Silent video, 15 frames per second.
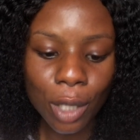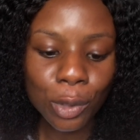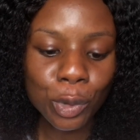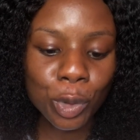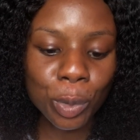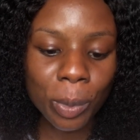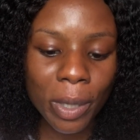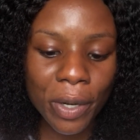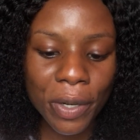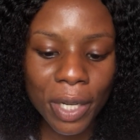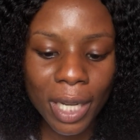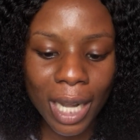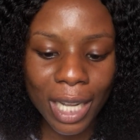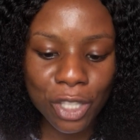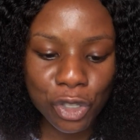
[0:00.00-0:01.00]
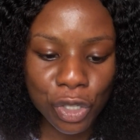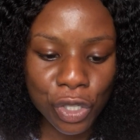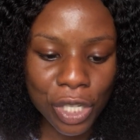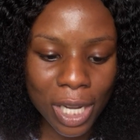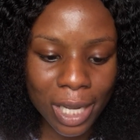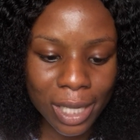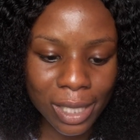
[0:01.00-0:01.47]
Turmeric and
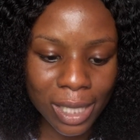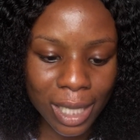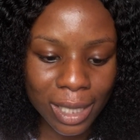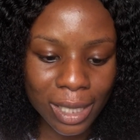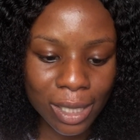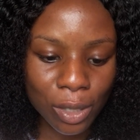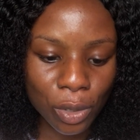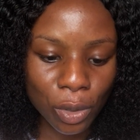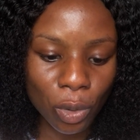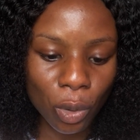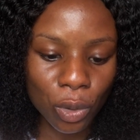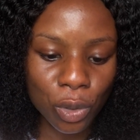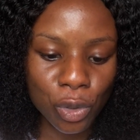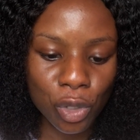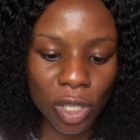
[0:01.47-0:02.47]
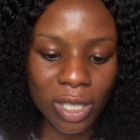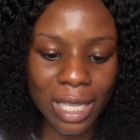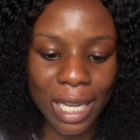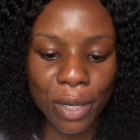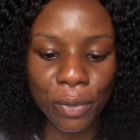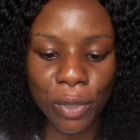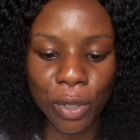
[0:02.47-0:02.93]
ginger Asantee salt, just
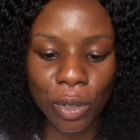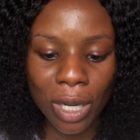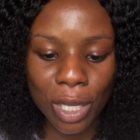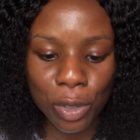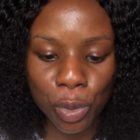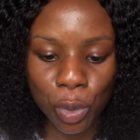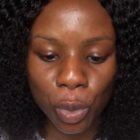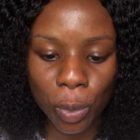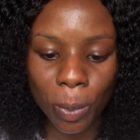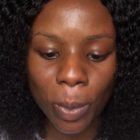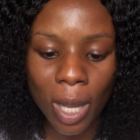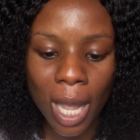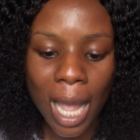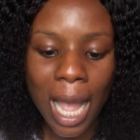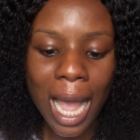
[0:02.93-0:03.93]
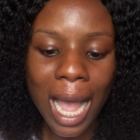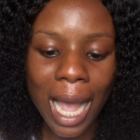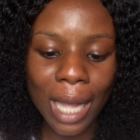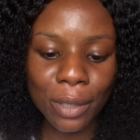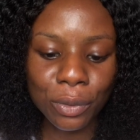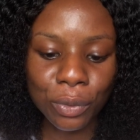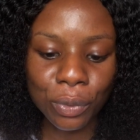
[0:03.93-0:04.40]
like regular soup,
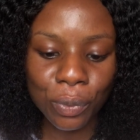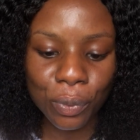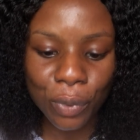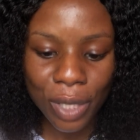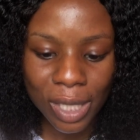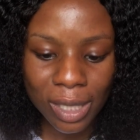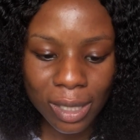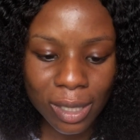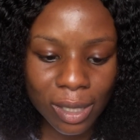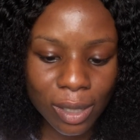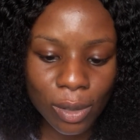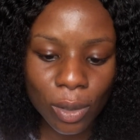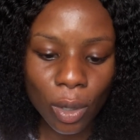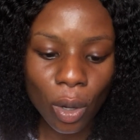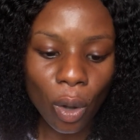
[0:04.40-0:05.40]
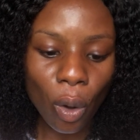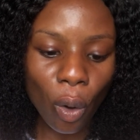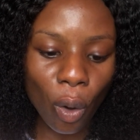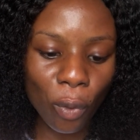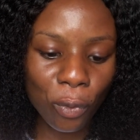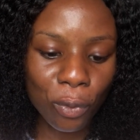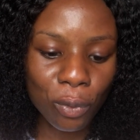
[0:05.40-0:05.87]
and rinse
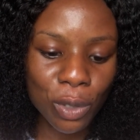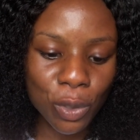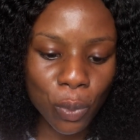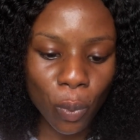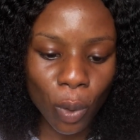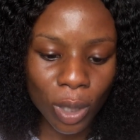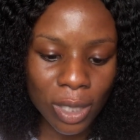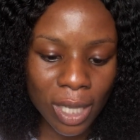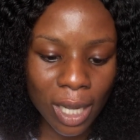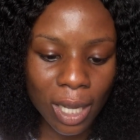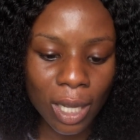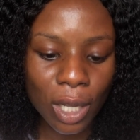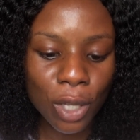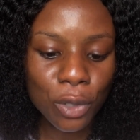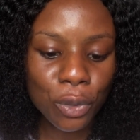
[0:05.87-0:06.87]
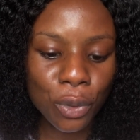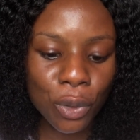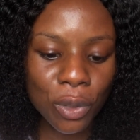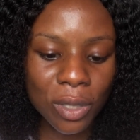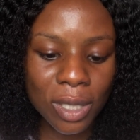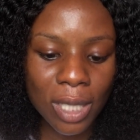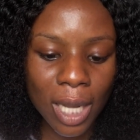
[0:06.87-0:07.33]
off with water.
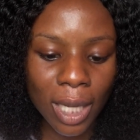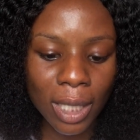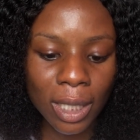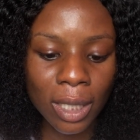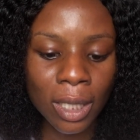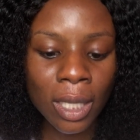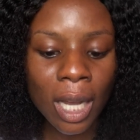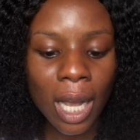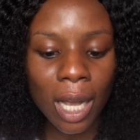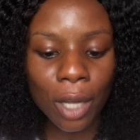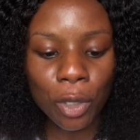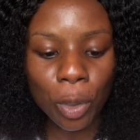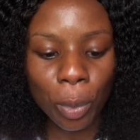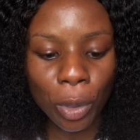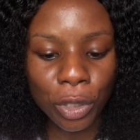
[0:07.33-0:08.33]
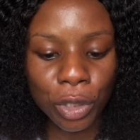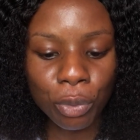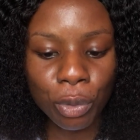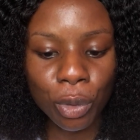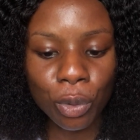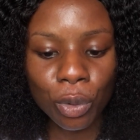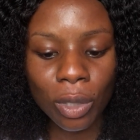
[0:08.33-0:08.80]
Use daily and your body
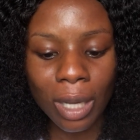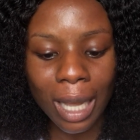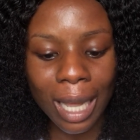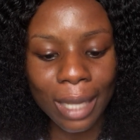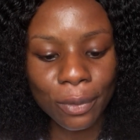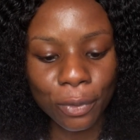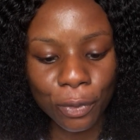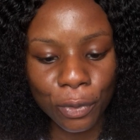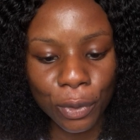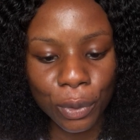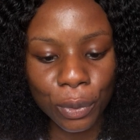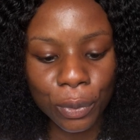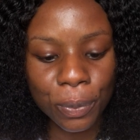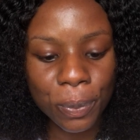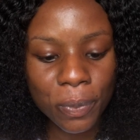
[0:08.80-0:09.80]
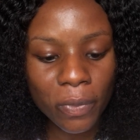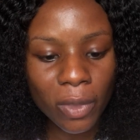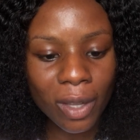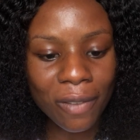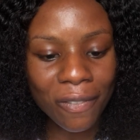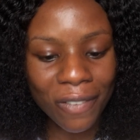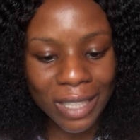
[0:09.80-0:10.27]
will look and feel
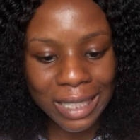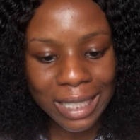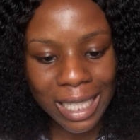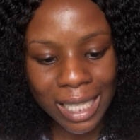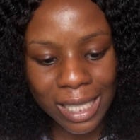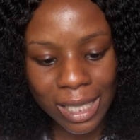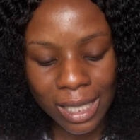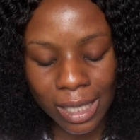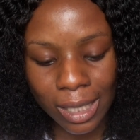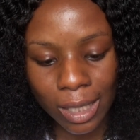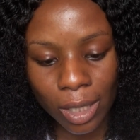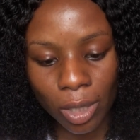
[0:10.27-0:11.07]
fantastic.